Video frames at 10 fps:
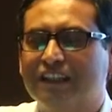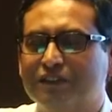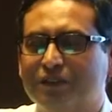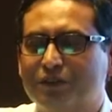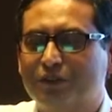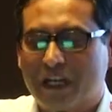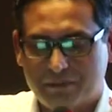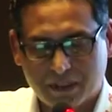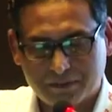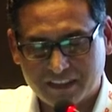So to
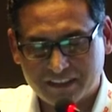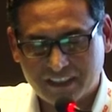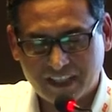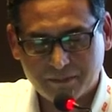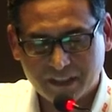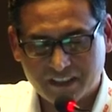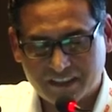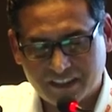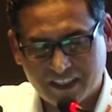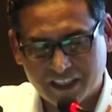wrap up, since the time is
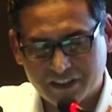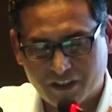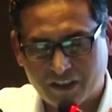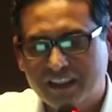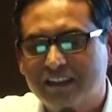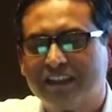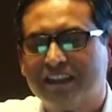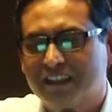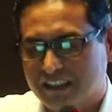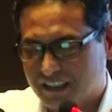running short,
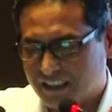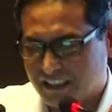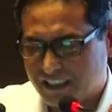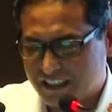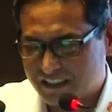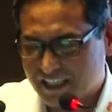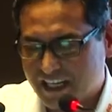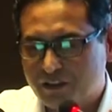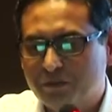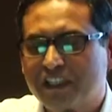i just
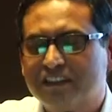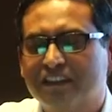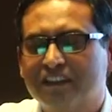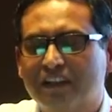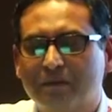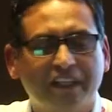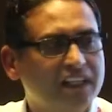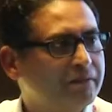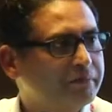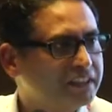like to mention the
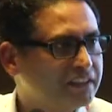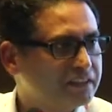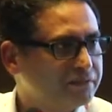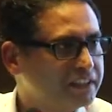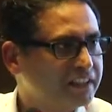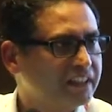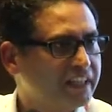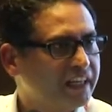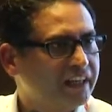remedial measures which can take